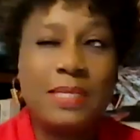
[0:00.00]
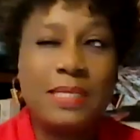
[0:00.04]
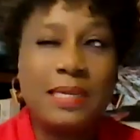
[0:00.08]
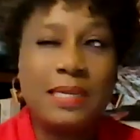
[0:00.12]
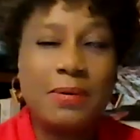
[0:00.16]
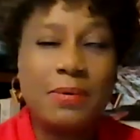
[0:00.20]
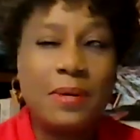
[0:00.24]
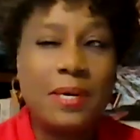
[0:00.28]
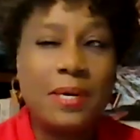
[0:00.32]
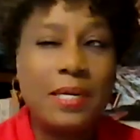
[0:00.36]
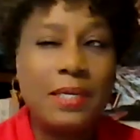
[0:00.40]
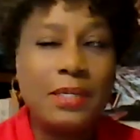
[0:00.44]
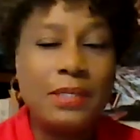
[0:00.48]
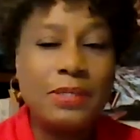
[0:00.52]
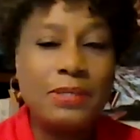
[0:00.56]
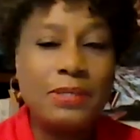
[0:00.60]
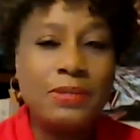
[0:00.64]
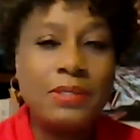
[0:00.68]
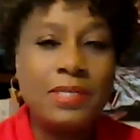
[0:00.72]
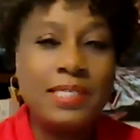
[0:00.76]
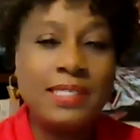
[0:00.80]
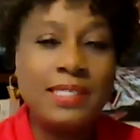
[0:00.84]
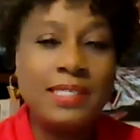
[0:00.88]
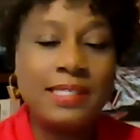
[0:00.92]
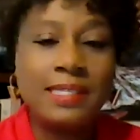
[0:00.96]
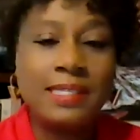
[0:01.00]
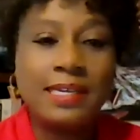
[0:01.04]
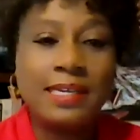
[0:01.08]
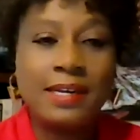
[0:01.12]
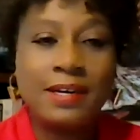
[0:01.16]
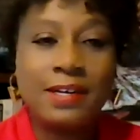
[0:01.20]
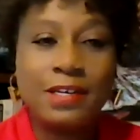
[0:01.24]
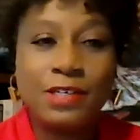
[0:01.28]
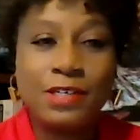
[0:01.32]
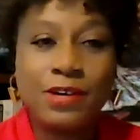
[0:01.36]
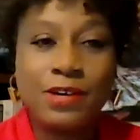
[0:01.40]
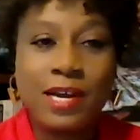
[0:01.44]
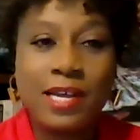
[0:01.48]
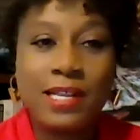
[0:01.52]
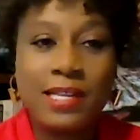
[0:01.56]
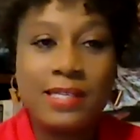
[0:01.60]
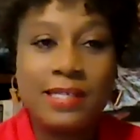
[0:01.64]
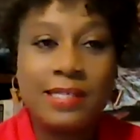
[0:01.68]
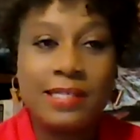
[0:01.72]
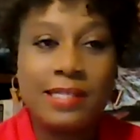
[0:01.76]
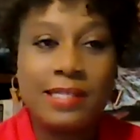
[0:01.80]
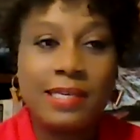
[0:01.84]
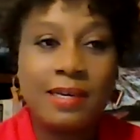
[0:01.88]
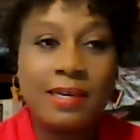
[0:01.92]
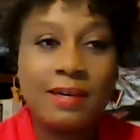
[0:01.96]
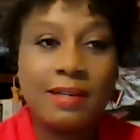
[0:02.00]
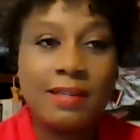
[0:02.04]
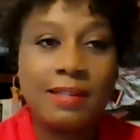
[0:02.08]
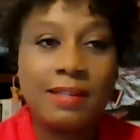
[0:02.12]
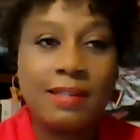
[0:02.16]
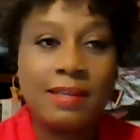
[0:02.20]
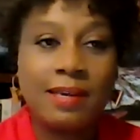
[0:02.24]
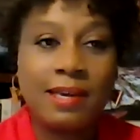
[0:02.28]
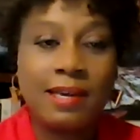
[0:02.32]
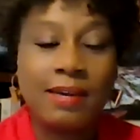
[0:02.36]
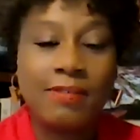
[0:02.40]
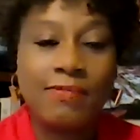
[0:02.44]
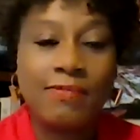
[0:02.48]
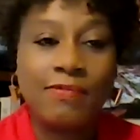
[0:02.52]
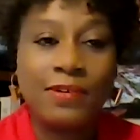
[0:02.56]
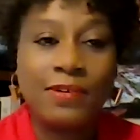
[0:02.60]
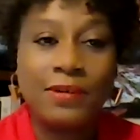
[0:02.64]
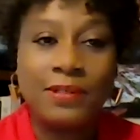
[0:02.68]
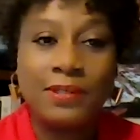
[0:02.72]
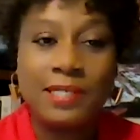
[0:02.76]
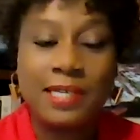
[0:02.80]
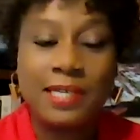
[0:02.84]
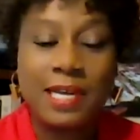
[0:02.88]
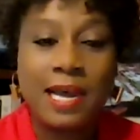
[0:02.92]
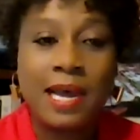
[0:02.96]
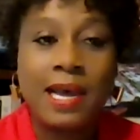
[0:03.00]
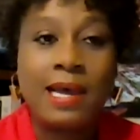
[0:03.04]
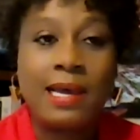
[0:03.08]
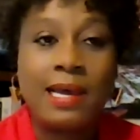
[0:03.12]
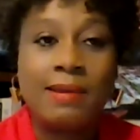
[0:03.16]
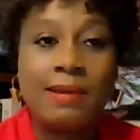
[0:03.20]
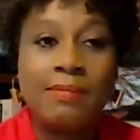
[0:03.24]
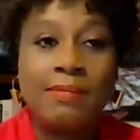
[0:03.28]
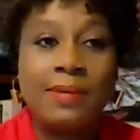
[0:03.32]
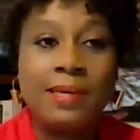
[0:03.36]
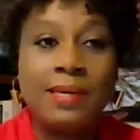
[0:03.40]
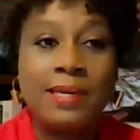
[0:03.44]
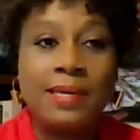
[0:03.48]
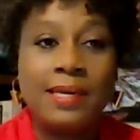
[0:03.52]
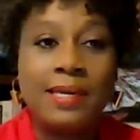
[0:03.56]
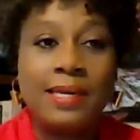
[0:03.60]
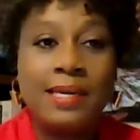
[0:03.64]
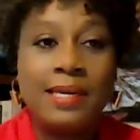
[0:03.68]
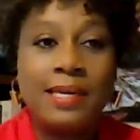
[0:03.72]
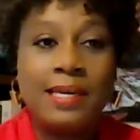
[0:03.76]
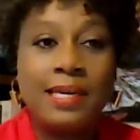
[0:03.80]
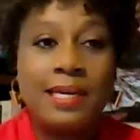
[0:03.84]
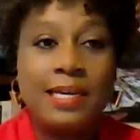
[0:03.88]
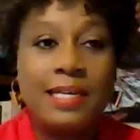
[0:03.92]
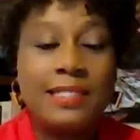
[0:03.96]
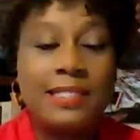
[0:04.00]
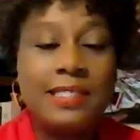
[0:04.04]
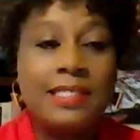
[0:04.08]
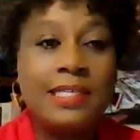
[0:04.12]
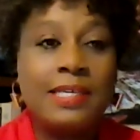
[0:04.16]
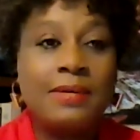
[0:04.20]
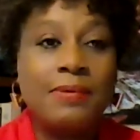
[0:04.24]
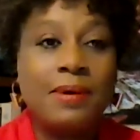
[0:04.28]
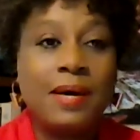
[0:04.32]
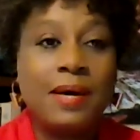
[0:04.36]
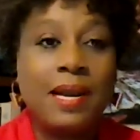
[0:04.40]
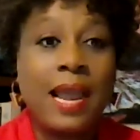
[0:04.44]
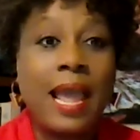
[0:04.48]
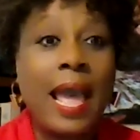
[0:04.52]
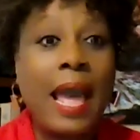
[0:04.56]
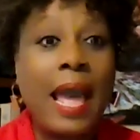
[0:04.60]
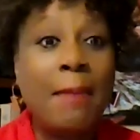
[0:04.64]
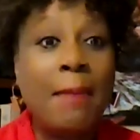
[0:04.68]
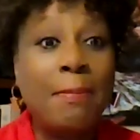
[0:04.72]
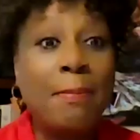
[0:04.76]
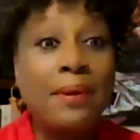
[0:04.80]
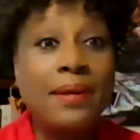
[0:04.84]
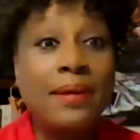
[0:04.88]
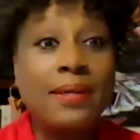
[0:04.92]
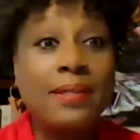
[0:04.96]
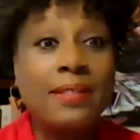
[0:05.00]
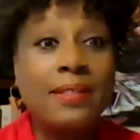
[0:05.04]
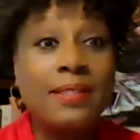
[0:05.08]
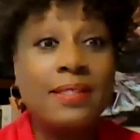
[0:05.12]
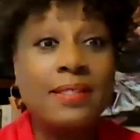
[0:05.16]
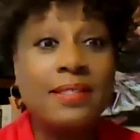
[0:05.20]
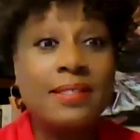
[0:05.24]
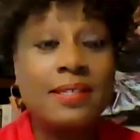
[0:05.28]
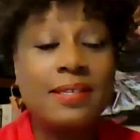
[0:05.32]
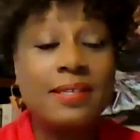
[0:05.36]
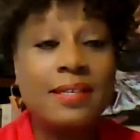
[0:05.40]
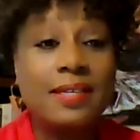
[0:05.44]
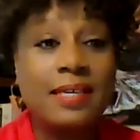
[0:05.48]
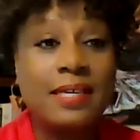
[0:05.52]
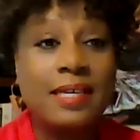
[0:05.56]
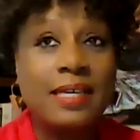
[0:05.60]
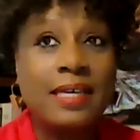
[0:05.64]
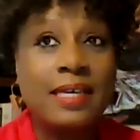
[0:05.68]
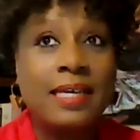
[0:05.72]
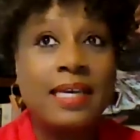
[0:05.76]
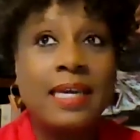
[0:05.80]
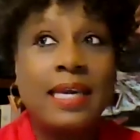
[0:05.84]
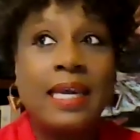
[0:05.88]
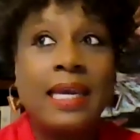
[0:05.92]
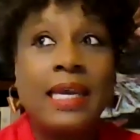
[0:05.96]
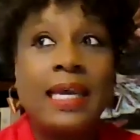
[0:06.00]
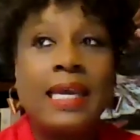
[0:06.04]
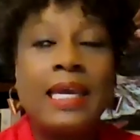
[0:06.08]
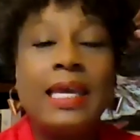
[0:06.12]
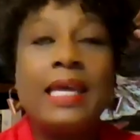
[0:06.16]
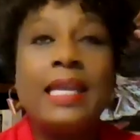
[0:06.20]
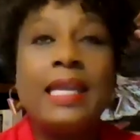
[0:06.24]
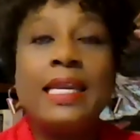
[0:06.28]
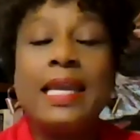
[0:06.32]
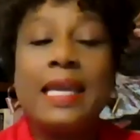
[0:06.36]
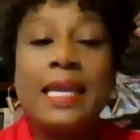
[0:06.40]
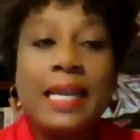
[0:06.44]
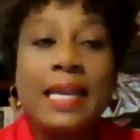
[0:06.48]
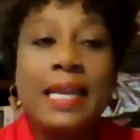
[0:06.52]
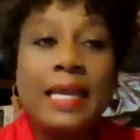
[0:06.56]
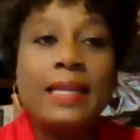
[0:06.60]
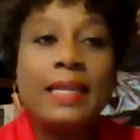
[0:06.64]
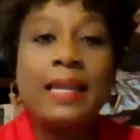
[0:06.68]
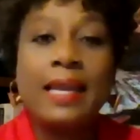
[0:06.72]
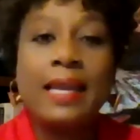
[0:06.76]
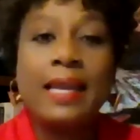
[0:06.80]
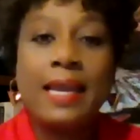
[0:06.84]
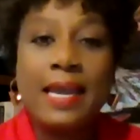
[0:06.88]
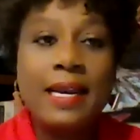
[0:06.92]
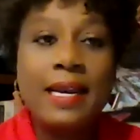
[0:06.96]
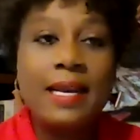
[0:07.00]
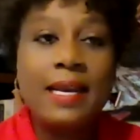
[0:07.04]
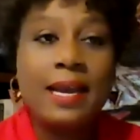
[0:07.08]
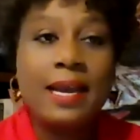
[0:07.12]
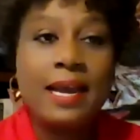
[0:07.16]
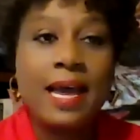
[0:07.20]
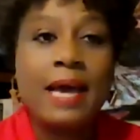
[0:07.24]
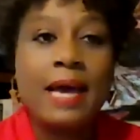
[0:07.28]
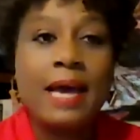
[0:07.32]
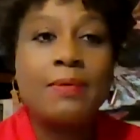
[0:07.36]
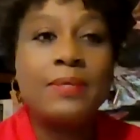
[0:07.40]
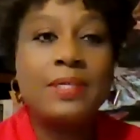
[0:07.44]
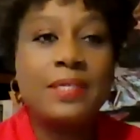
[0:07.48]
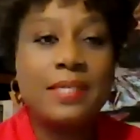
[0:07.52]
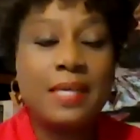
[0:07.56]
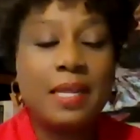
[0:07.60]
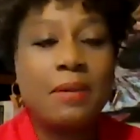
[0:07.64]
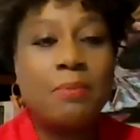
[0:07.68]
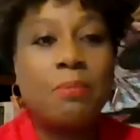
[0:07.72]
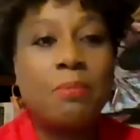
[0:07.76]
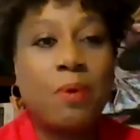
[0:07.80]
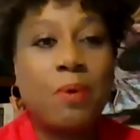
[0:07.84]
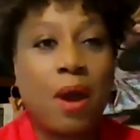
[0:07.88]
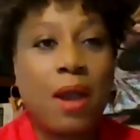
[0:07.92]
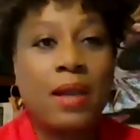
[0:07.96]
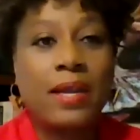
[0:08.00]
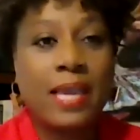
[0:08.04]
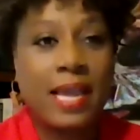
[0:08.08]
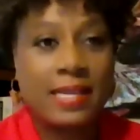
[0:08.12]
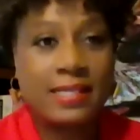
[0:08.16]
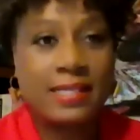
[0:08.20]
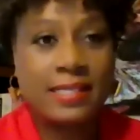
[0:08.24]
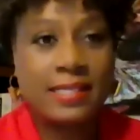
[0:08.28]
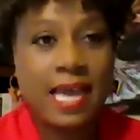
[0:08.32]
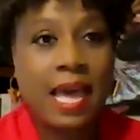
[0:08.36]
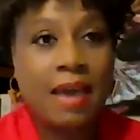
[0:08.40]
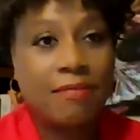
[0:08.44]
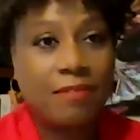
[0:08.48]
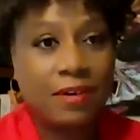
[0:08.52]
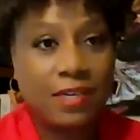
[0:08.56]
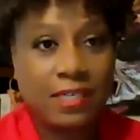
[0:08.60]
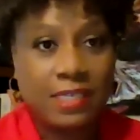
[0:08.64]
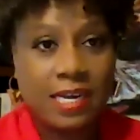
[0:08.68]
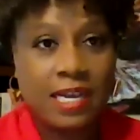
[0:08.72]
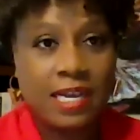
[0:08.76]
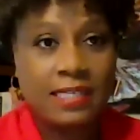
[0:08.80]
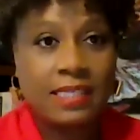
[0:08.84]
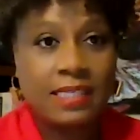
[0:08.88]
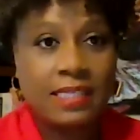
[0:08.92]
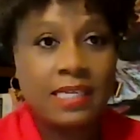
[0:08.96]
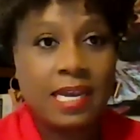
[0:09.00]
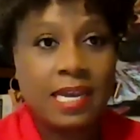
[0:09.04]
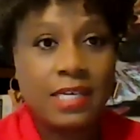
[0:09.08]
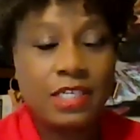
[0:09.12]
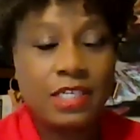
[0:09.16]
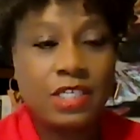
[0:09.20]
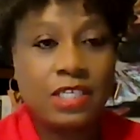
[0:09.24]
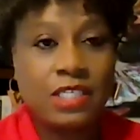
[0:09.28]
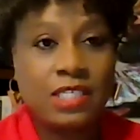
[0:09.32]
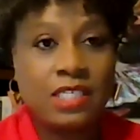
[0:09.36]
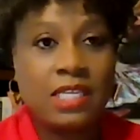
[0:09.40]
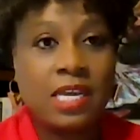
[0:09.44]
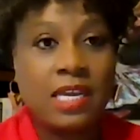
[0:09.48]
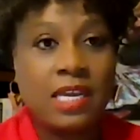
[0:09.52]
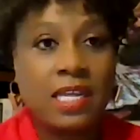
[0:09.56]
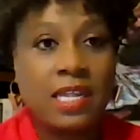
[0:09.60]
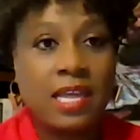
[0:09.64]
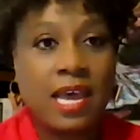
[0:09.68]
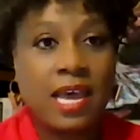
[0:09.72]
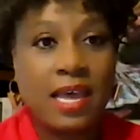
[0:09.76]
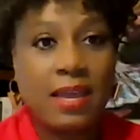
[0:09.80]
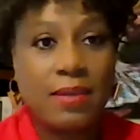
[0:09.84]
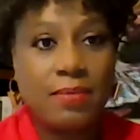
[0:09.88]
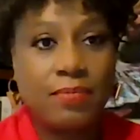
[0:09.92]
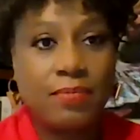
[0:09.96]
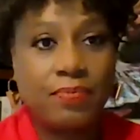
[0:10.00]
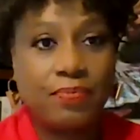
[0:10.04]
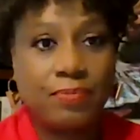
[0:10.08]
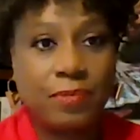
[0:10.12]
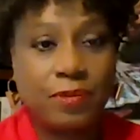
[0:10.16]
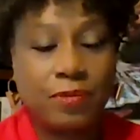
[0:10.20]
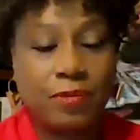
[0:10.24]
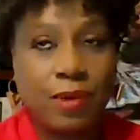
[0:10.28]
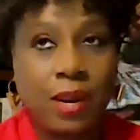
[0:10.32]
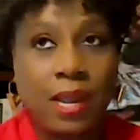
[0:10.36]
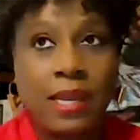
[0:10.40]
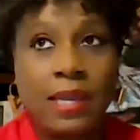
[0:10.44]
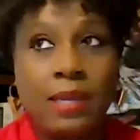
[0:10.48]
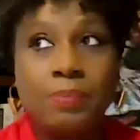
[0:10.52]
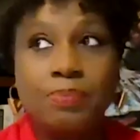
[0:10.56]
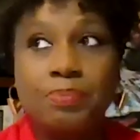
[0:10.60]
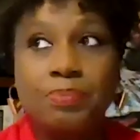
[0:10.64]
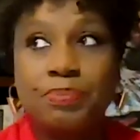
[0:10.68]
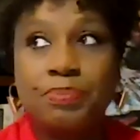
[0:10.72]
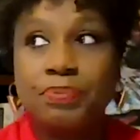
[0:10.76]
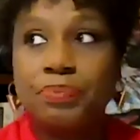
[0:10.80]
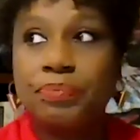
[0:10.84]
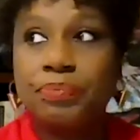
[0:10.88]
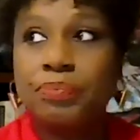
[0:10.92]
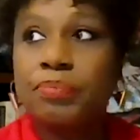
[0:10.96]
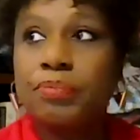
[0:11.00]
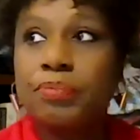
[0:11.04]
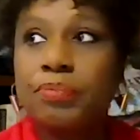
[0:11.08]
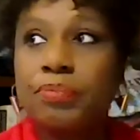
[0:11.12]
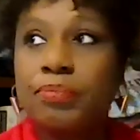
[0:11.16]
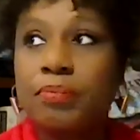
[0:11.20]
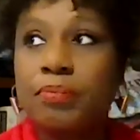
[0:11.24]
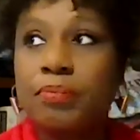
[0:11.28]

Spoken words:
told him, I said, I want to do this theater, try this theater thing full time and see what happens. And in Atlanta, I was selling broadcast advertising, I should say that, right?